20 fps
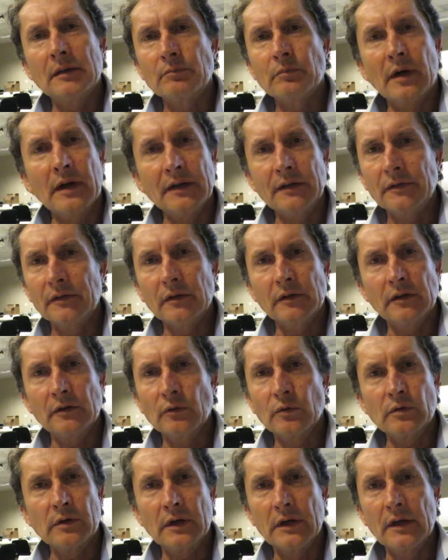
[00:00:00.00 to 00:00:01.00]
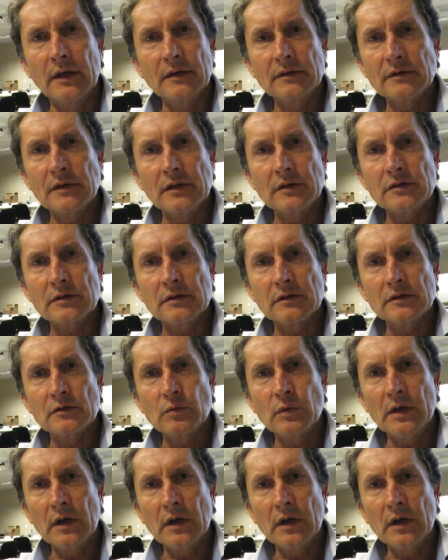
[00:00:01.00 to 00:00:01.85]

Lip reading: mindset in organizations.